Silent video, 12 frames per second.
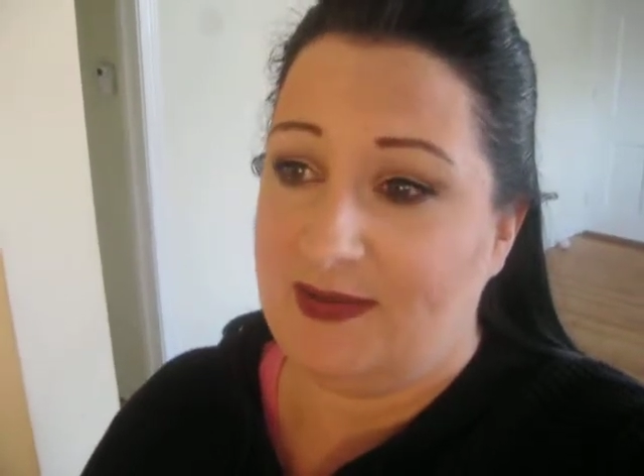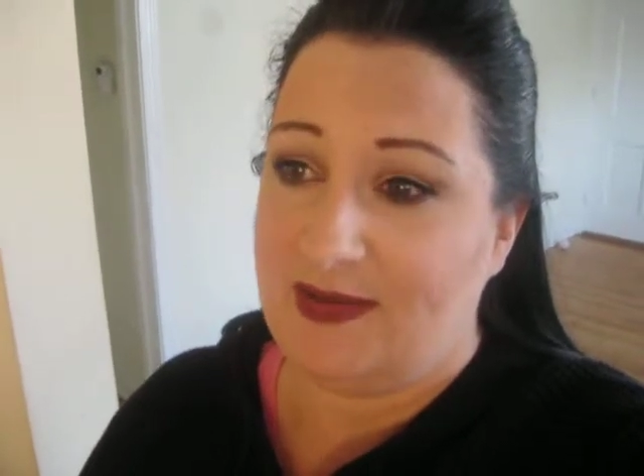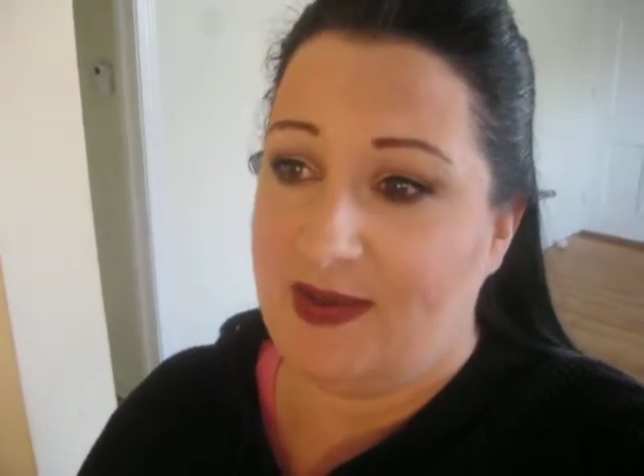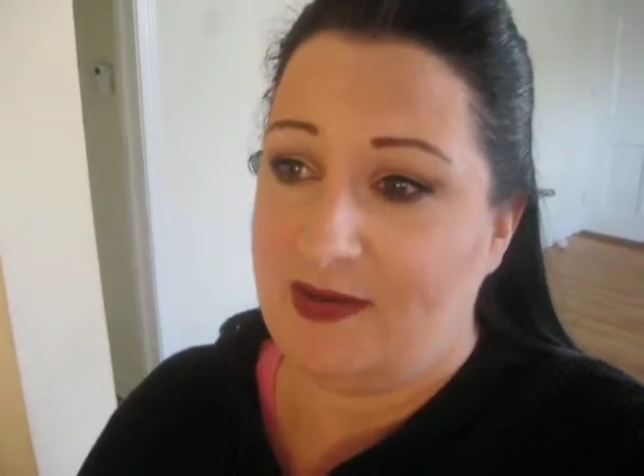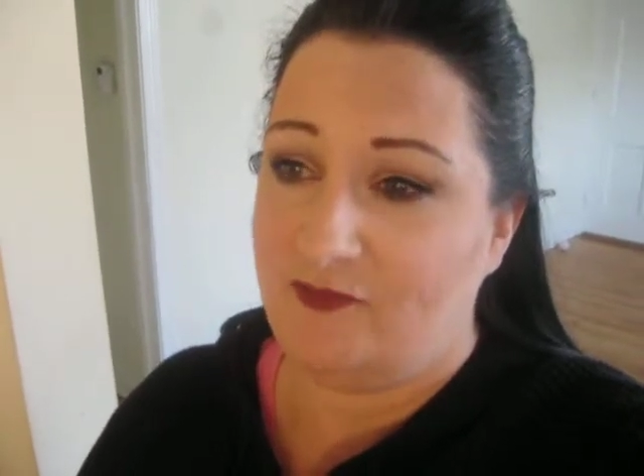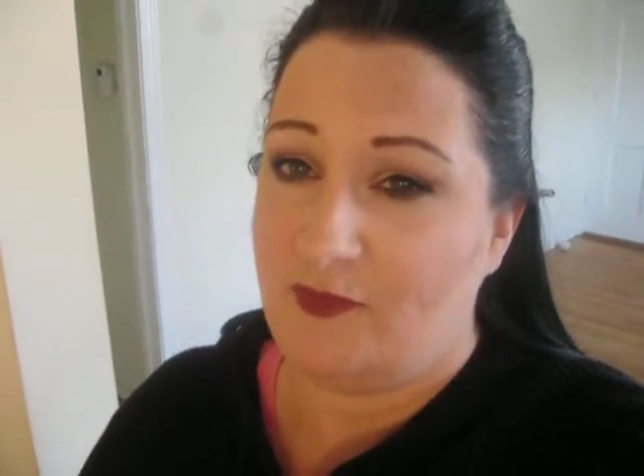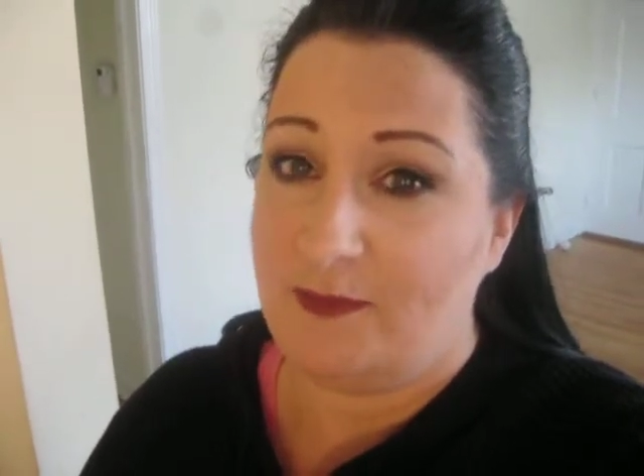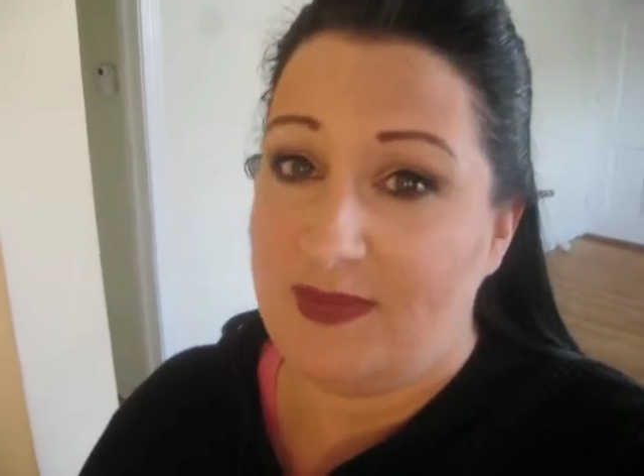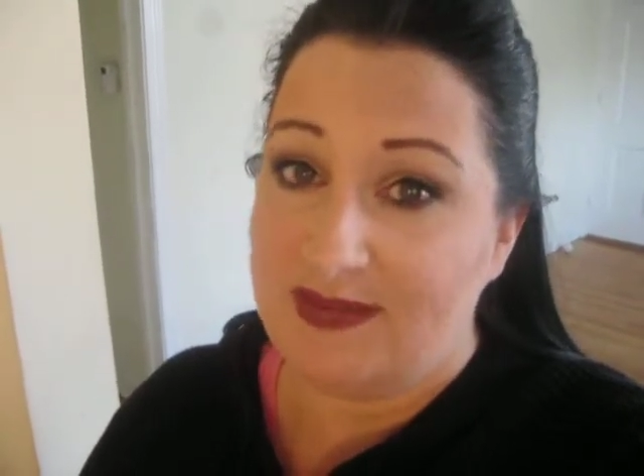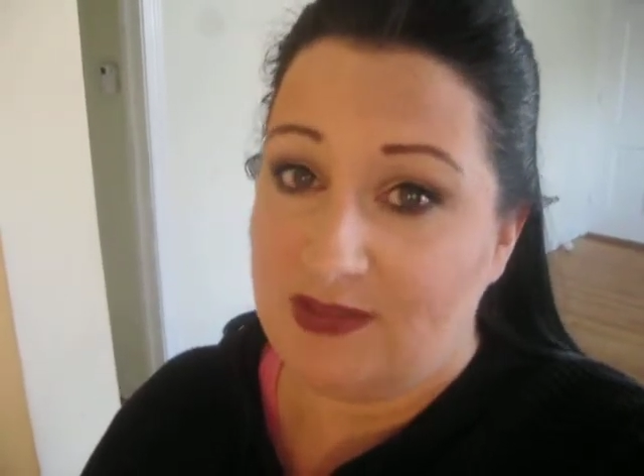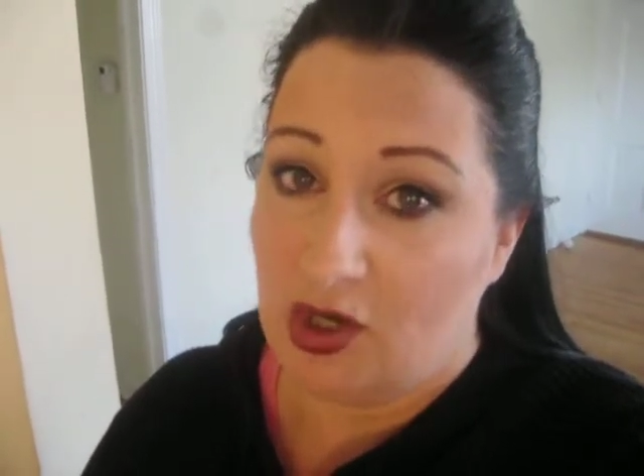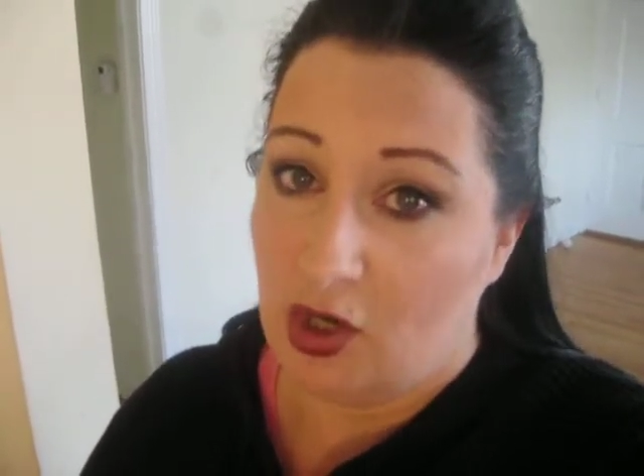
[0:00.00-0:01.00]
kind of a
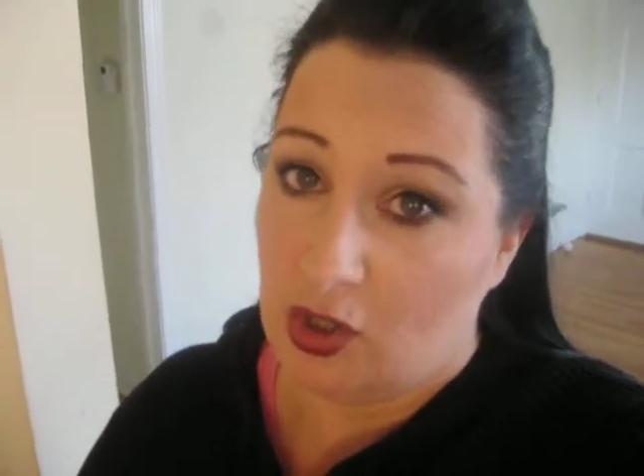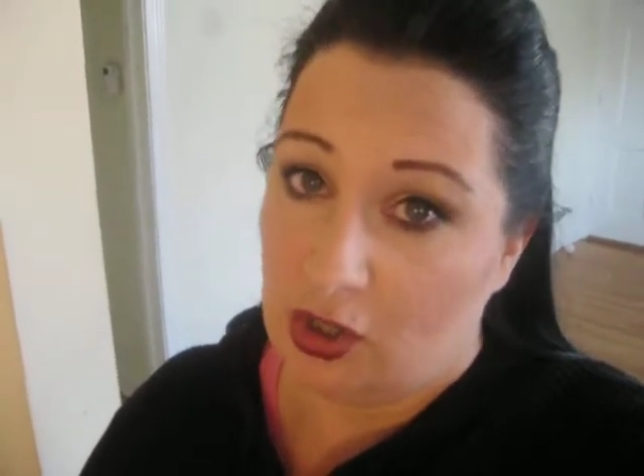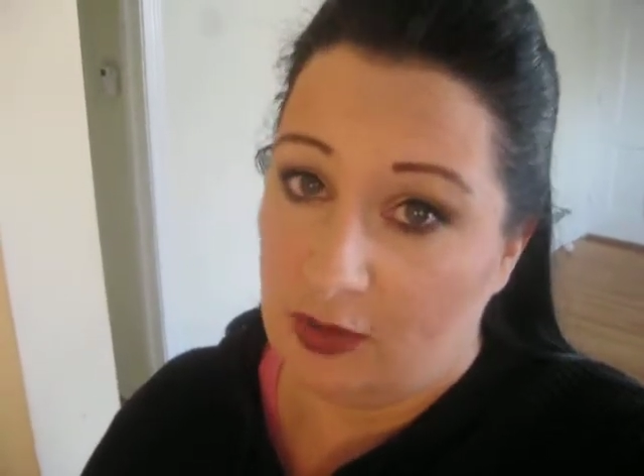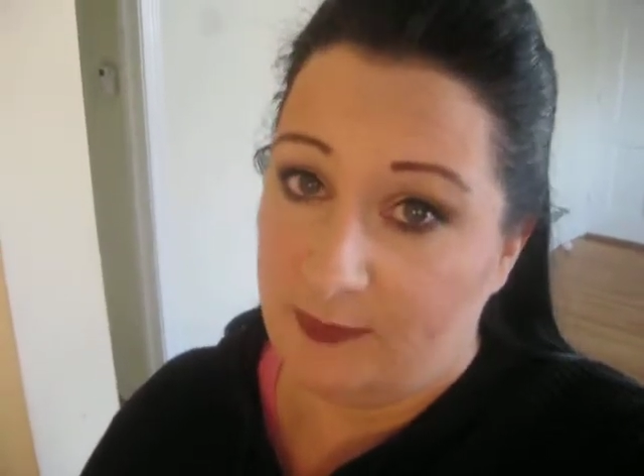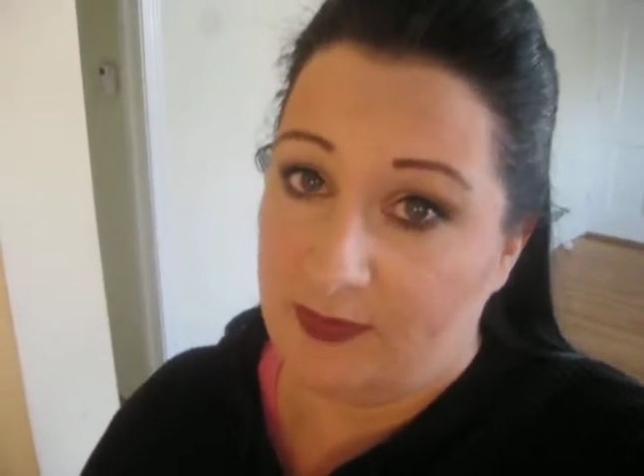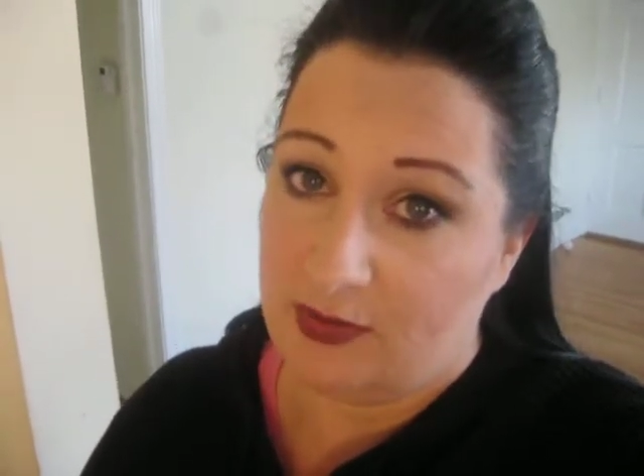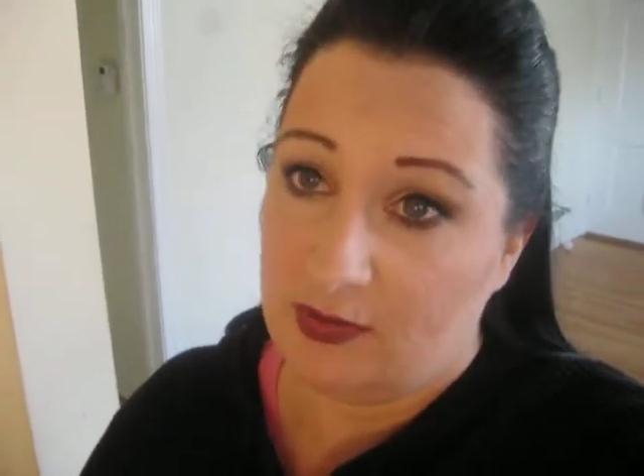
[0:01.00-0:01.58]
mid carb,